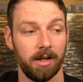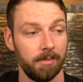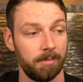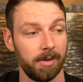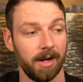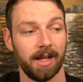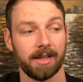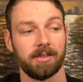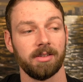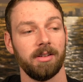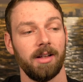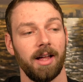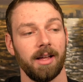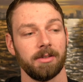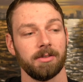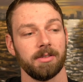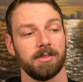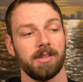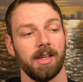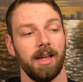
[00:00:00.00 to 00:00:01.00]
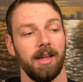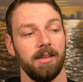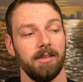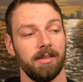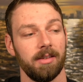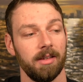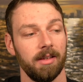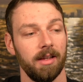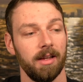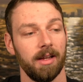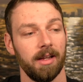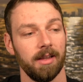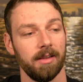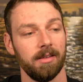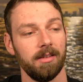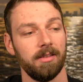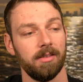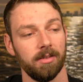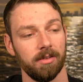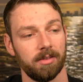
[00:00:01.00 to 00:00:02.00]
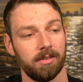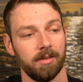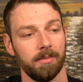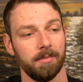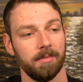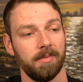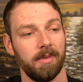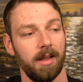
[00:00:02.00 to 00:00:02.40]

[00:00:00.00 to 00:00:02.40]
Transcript: practical exercise, these are some